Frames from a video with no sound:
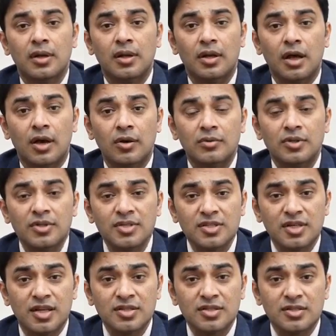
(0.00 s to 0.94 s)
Now this
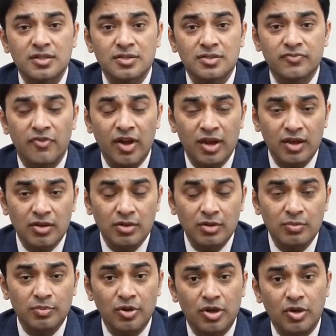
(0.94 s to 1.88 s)
test is very
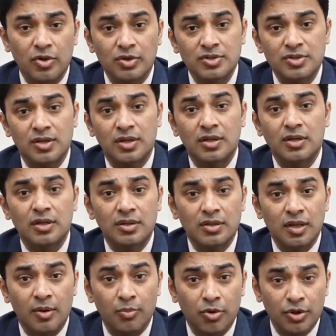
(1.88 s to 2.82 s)
good because
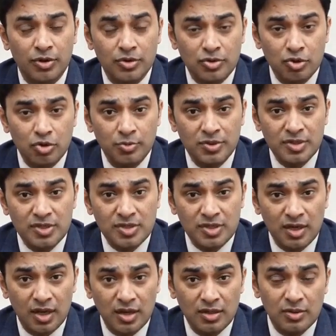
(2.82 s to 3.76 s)
they put a tube
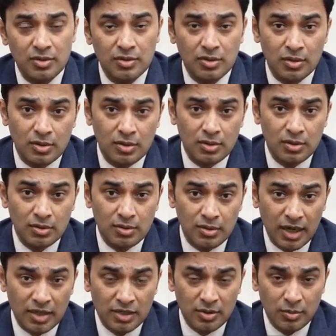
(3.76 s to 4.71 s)
inside your
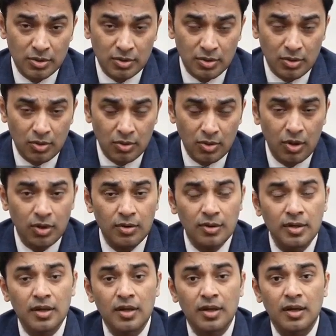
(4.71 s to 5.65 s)
rectum and colon,
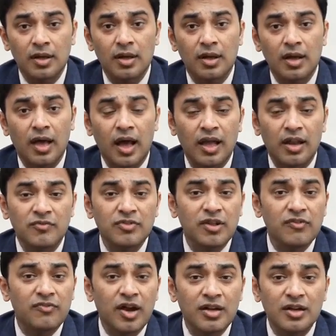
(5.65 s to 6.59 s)
and if
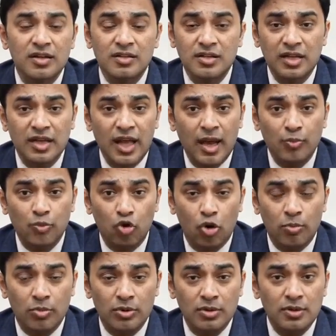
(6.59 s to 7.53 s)
they find anything
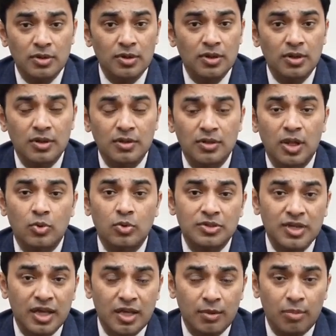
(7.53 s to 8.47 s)
abnormal, they
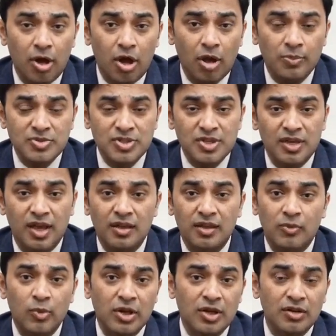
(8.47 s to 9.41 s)
would take a biopsy
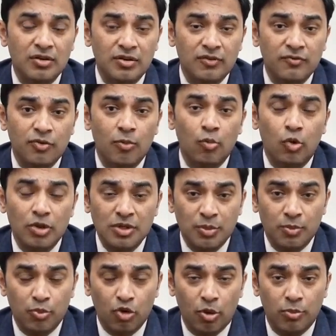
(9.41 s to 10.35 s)
and we can confirm what
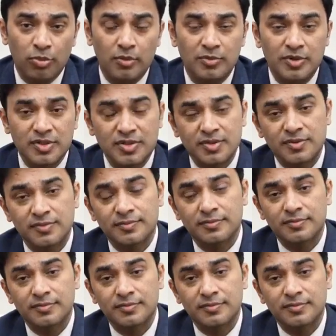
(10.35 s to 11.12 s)
the problem is.